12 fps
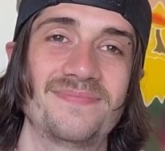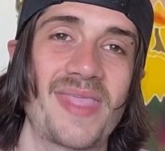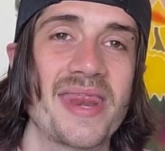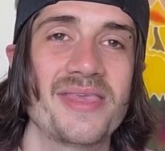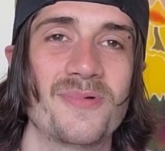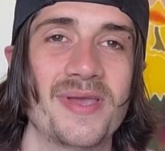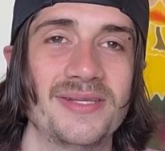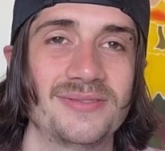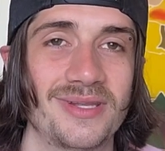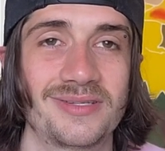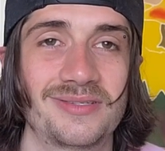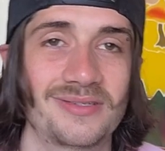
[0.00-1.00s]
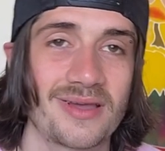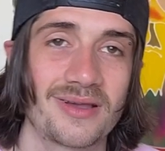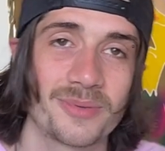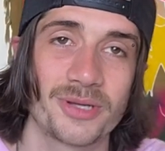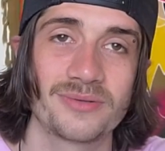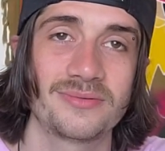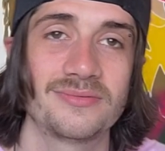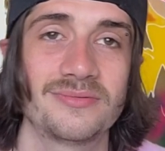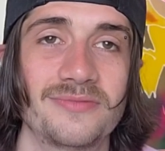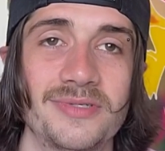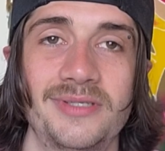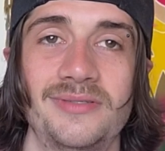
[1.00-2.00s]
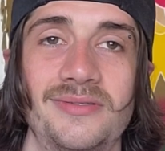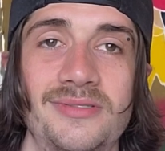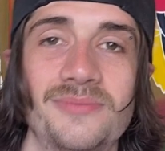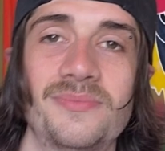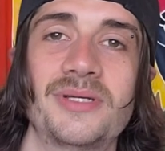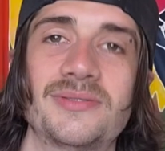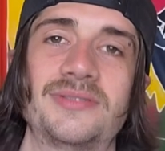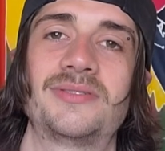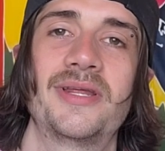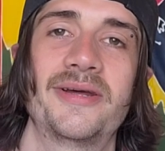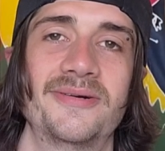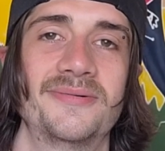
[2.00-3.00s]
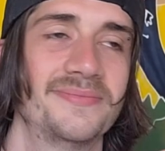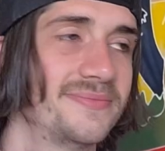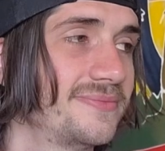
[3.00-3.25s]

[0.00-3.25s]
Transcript: anyways, let's talk about fucking something else now.